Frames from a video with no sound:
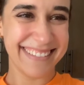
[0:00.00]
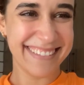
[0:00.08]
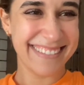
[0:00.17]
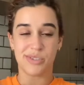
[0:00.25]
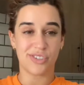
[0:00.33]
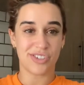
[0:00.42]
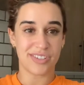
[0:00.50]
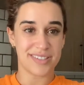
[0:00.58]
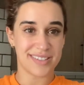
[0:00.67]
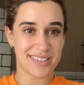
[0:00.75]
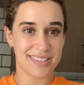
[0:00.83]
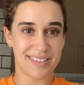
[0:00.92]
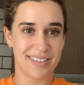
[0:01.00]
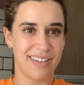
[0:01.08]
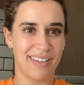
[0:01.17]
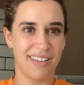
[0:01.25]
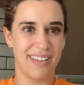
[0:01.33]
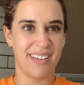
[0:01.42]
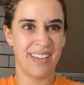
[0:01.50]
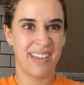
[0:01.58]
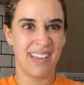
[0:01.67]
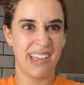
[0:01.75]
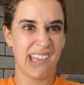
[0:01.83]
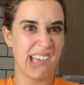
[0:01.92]
Which is
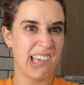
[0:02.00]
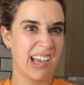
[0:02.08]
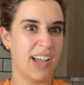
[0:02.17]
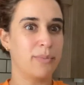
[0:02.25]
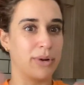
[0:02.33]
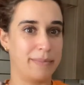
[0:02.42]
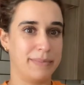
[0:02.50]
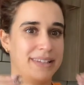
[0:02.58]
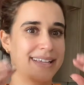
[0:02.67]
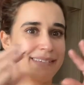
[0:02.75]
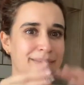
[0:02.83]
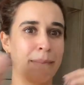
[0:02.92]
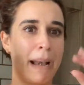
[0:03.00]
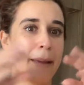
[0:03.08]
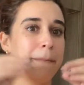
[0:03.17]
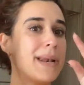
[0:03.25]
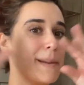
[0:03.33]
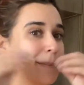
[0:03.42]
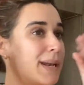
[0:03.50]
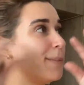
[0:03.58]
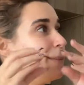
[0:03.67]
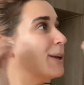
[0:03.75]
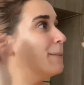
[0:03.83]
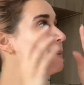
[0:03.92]
I'm rambling. Lip, lip, lip,
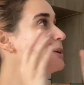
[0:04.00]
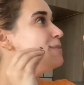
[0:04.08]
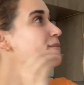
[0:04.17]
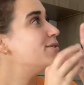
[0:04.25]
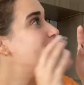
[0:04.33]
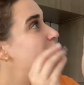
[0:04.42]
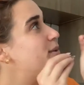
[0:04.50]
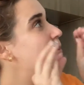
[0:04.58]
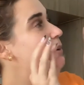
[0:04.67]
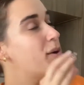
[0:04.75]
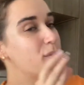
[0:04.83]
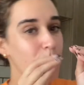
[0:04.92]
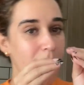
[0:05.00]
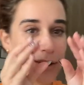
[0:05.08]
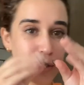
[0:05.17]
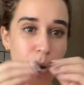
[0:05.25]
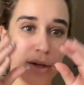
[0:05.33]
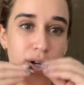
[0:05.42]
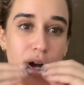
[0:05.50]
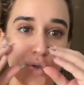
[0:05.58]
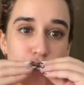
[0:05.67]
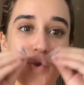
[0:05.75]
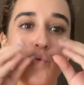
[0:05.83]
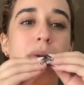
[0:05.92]
lip, lip, lip, lip. Why do I talk
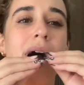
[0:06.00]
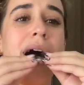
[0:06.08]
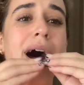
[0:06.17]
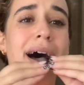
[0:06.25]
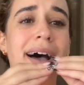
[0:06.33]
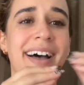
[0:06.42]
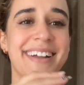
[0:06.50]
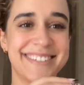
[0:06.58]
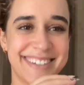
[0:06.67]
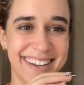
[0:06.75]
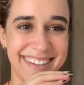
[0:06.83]
too much?